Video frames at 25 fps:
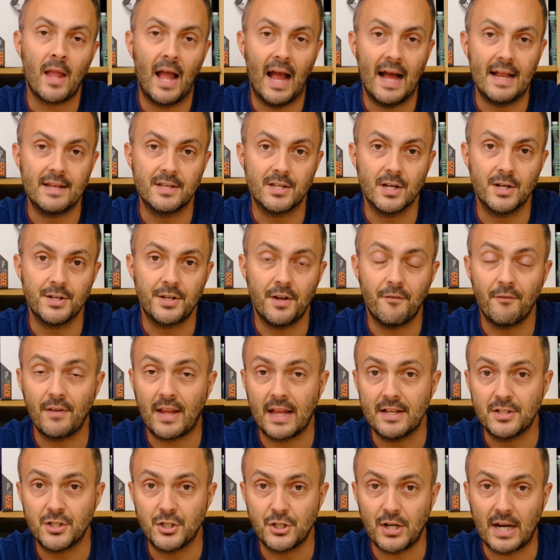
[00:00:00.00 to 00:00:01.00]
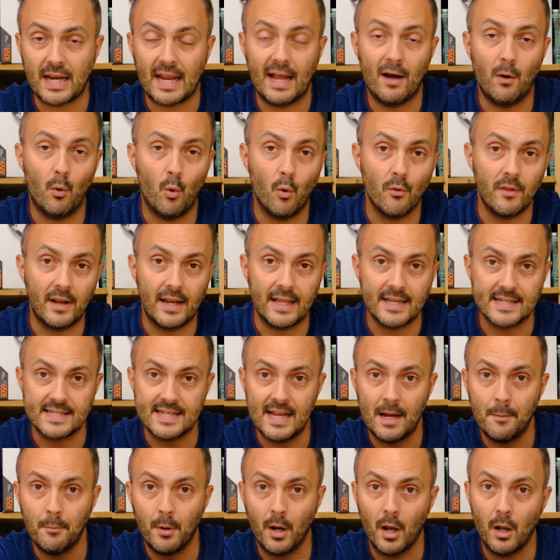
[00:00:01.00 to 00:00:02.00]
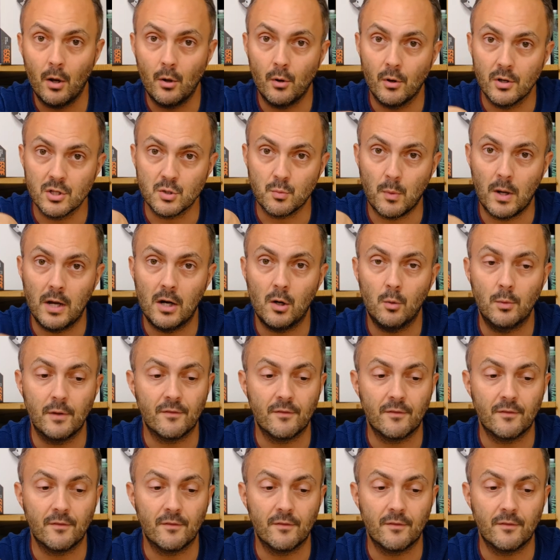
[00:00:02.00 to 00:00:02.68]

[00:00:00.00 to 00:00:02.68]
And uh, don't forget to check out all the links down below as well.